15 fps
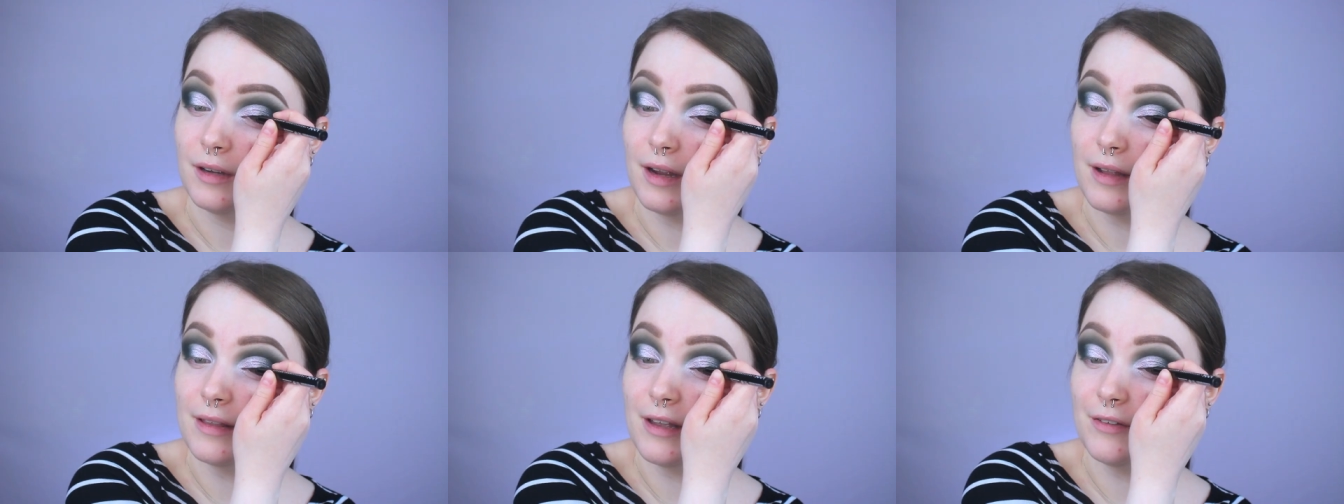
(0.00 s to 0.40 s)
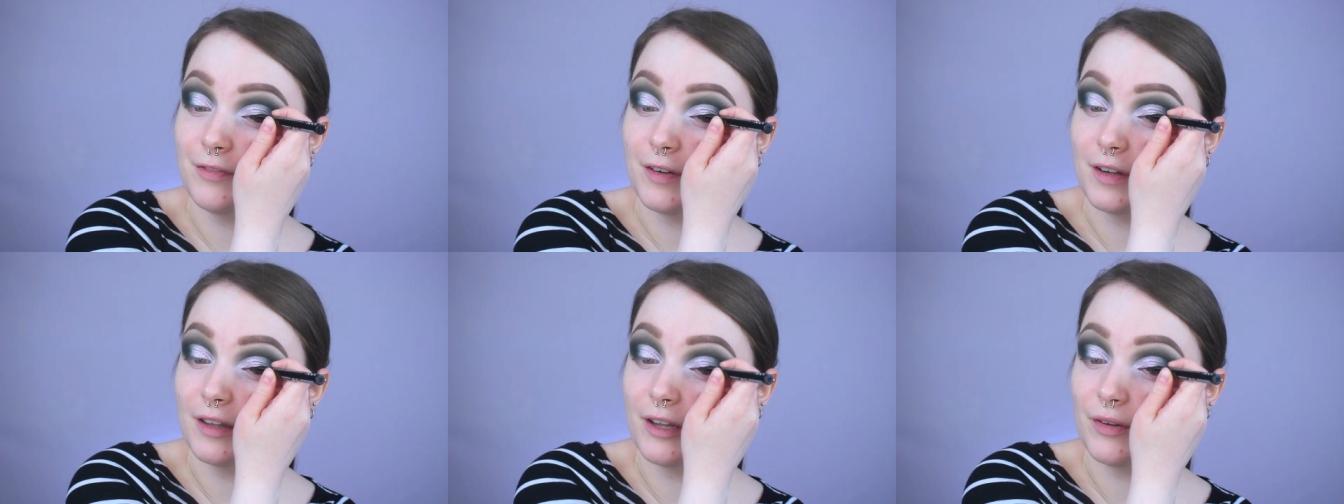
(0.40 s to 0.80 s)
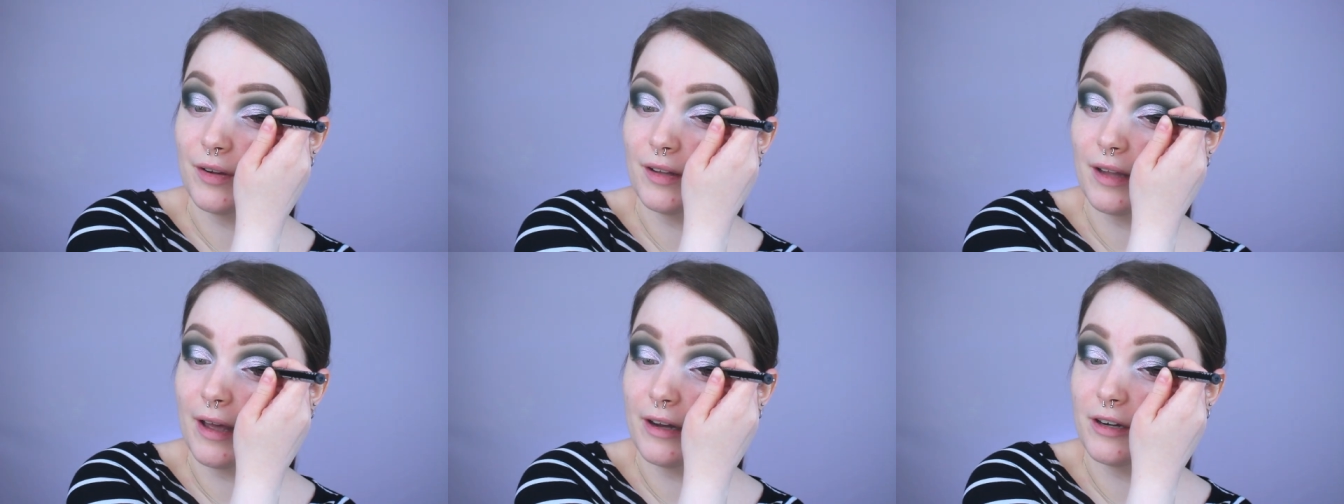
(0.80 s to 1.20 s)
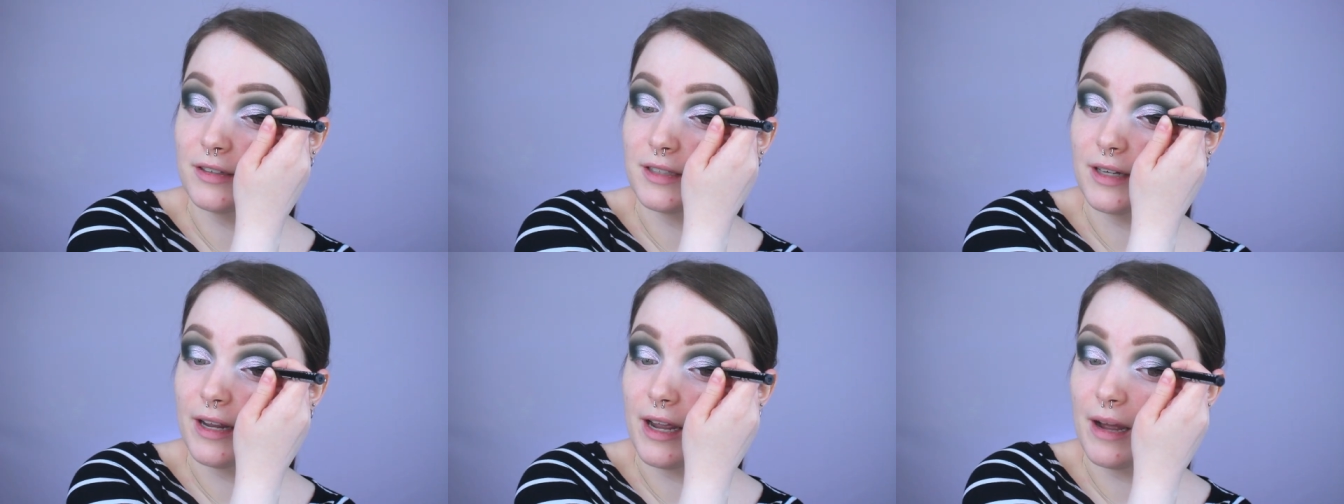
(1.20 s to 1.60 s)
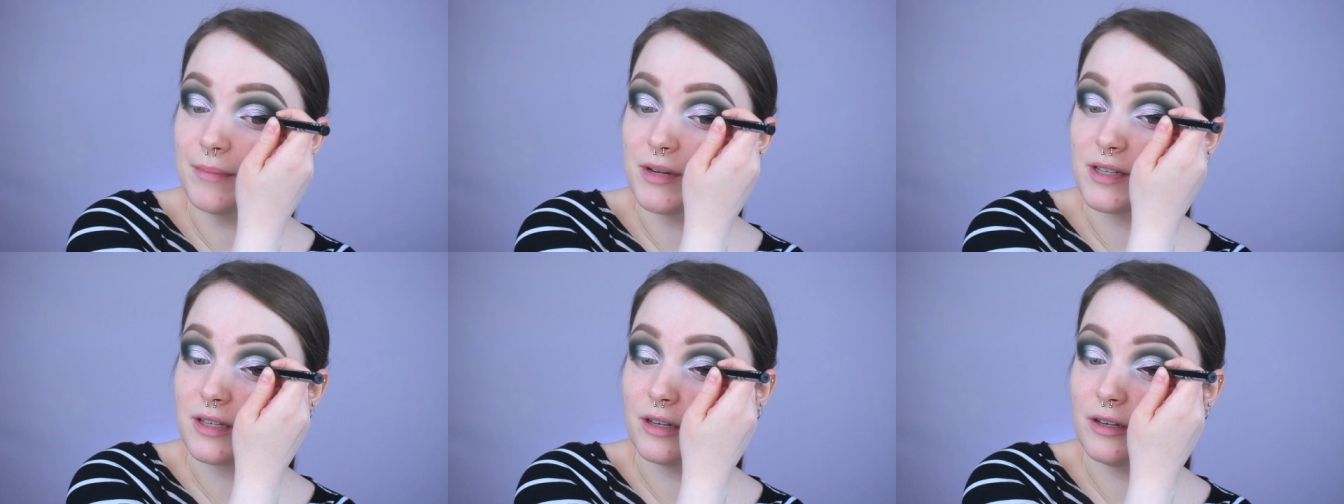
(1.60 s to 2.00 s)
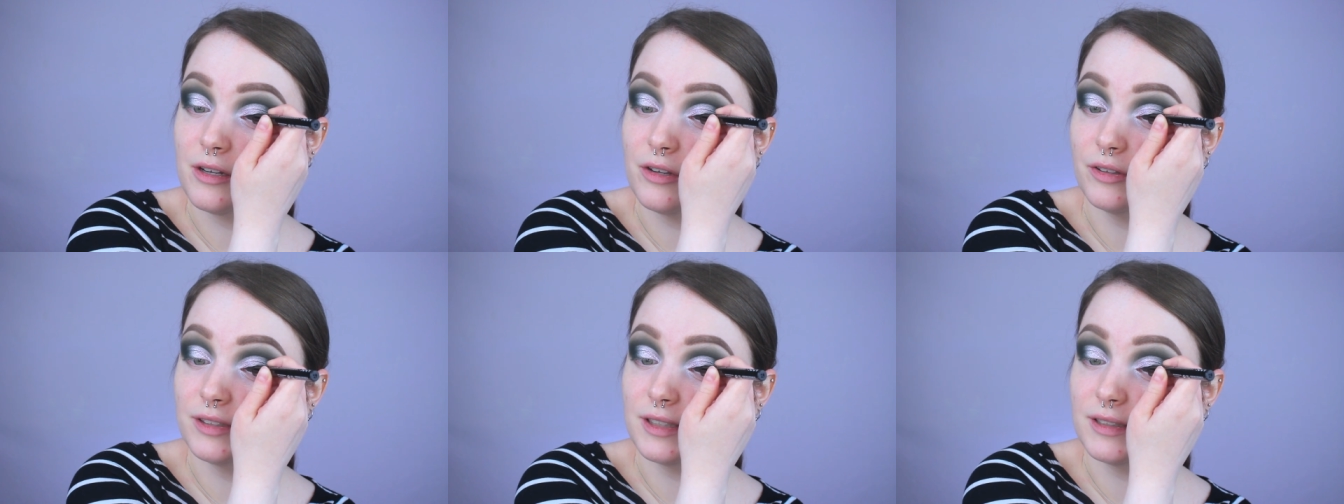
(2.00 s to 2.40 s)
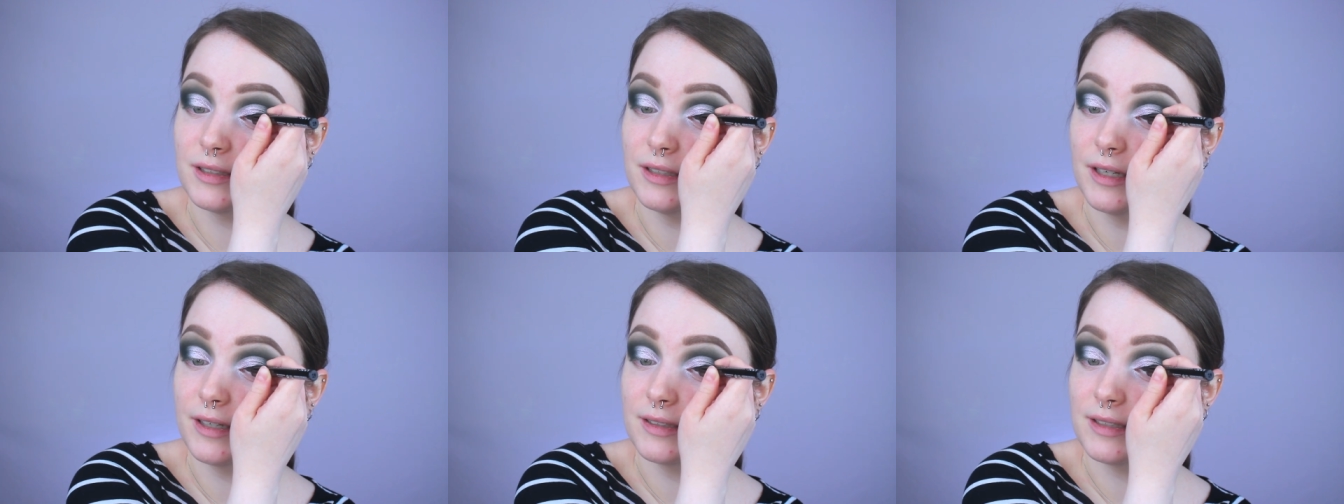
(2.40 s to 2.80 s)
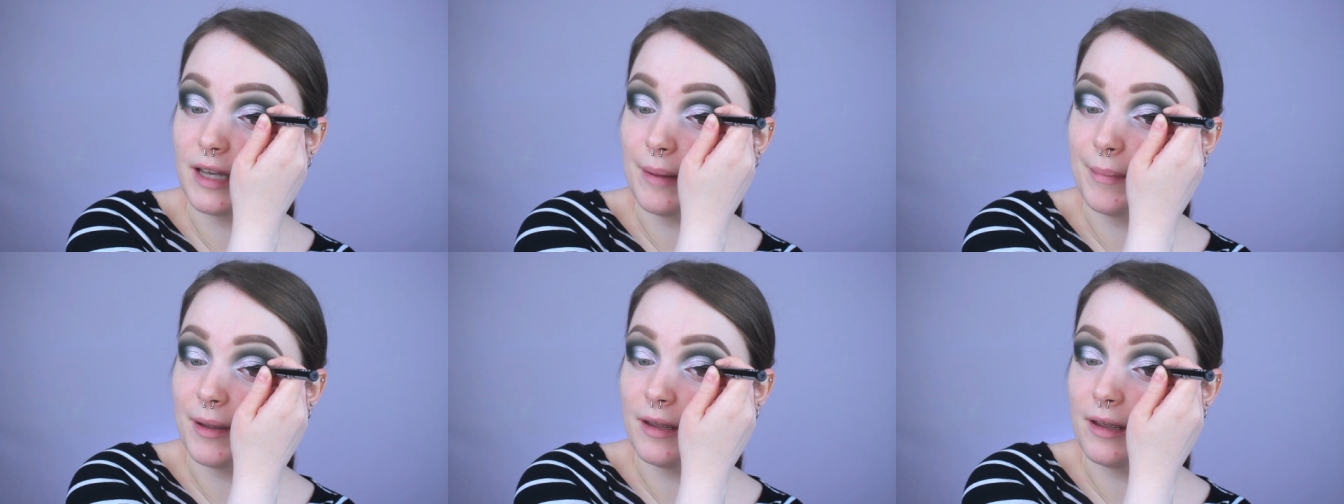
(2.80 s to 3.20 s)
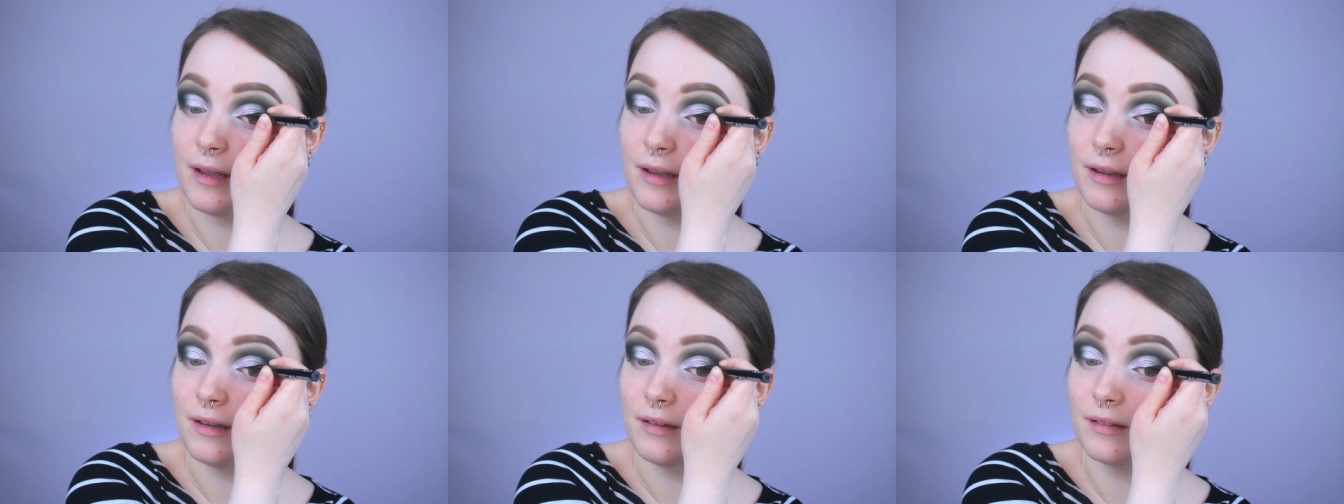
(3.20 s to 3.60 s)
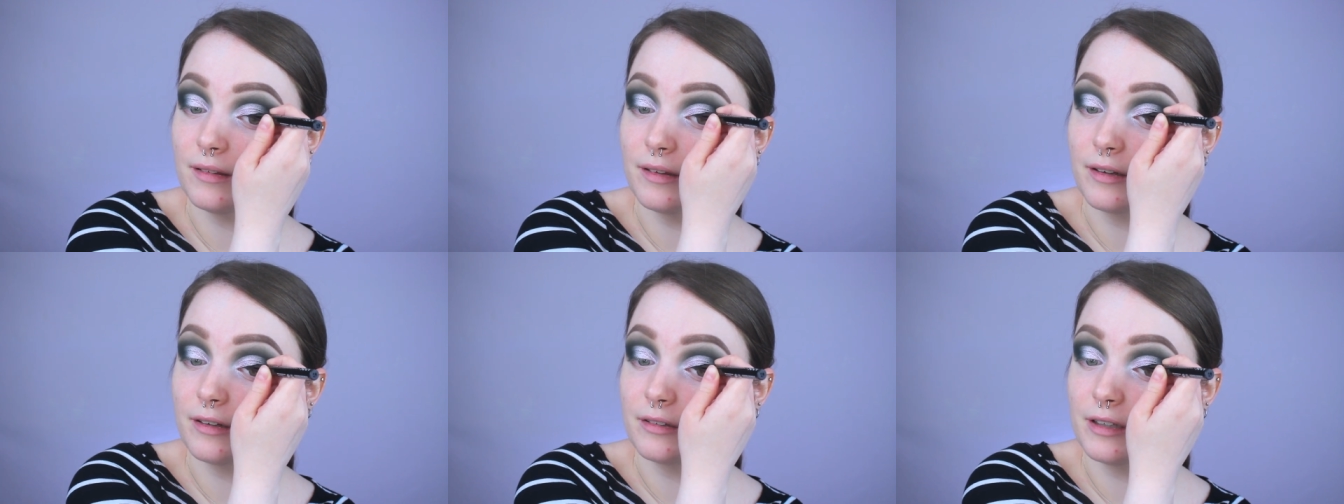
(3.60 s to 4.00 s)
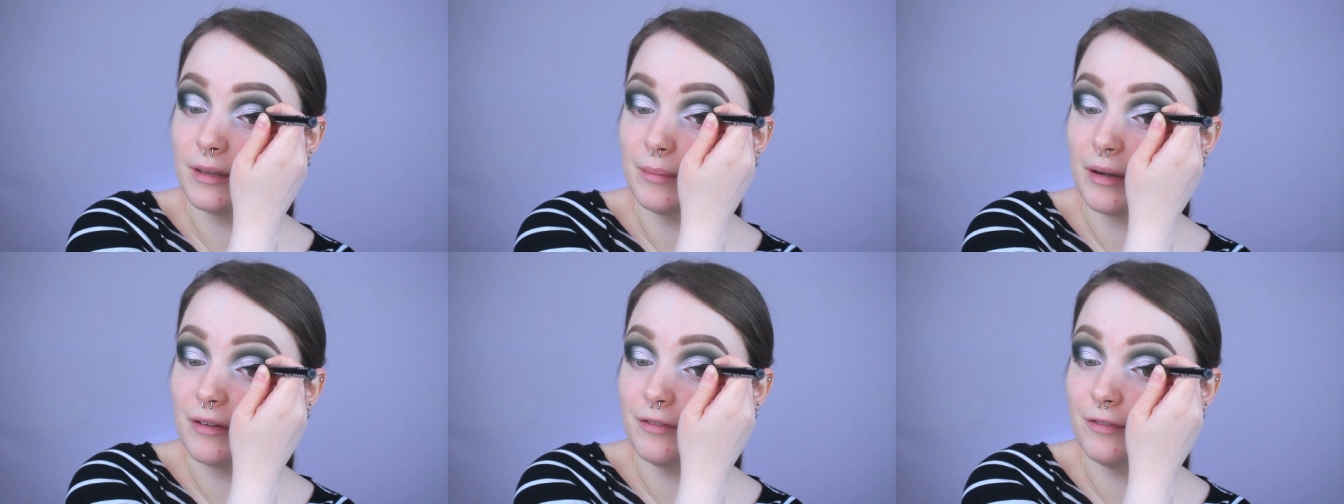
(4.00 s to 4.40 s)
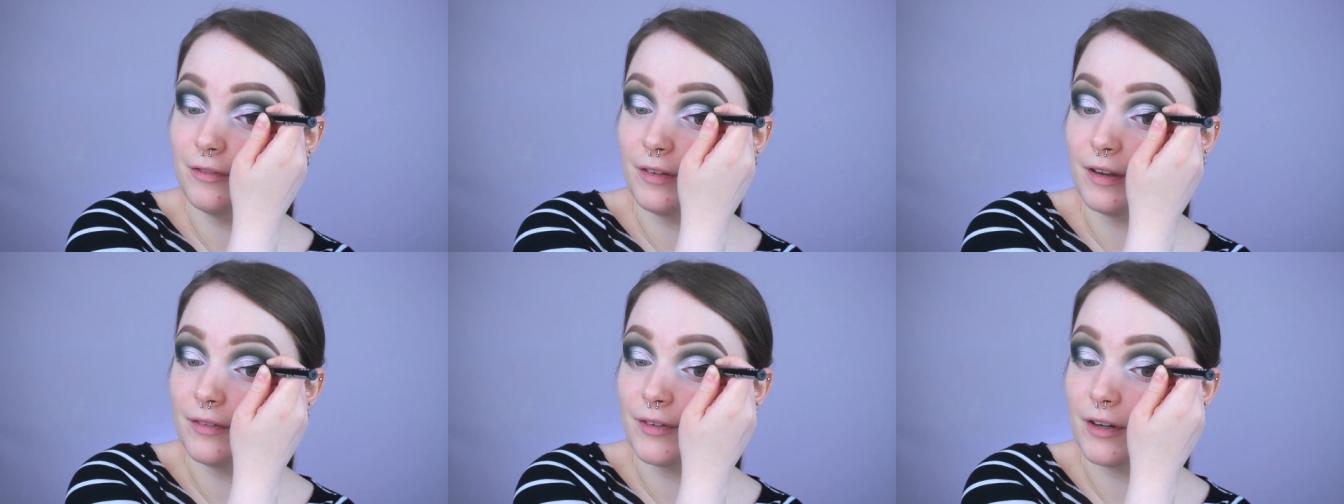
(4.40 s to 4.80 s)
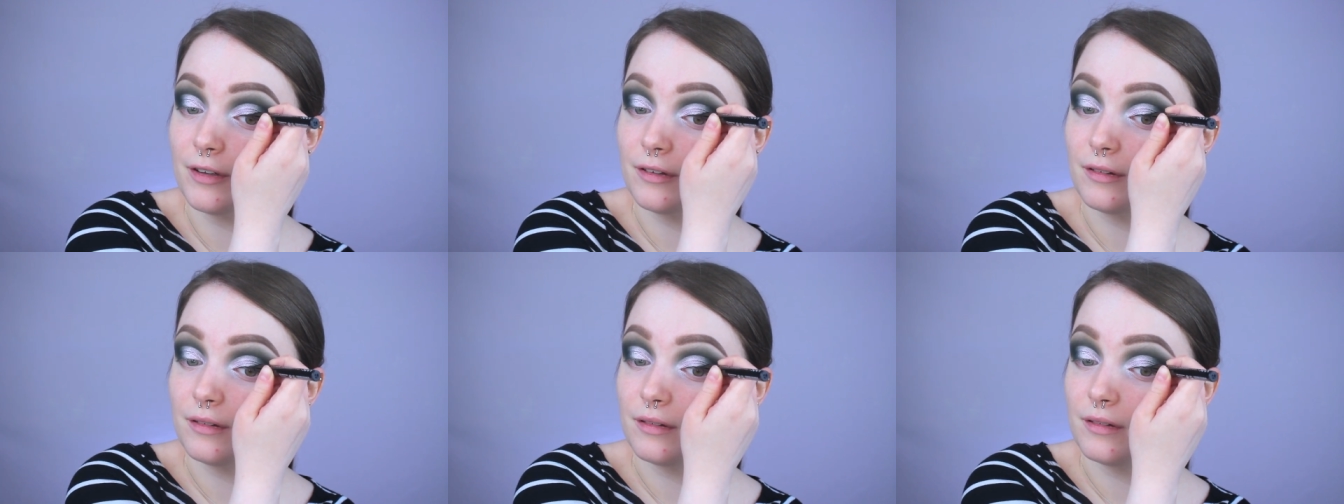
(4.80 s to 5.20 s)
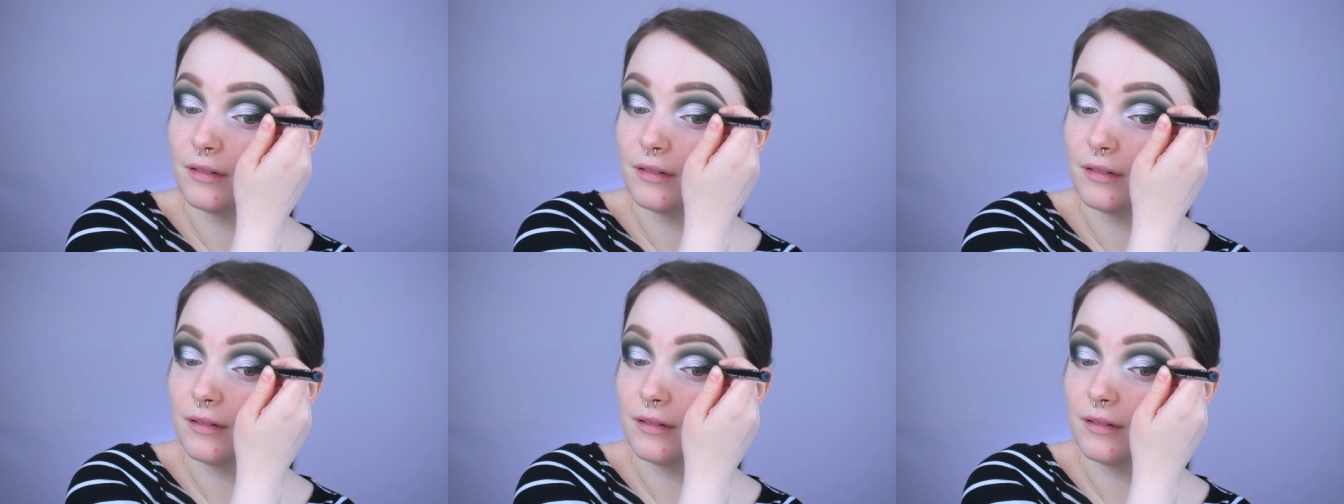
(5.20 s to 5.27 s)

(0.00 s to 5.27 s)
And then for liquid liner today, I'm just going to use this NYX Epic Ink, literally my favorite.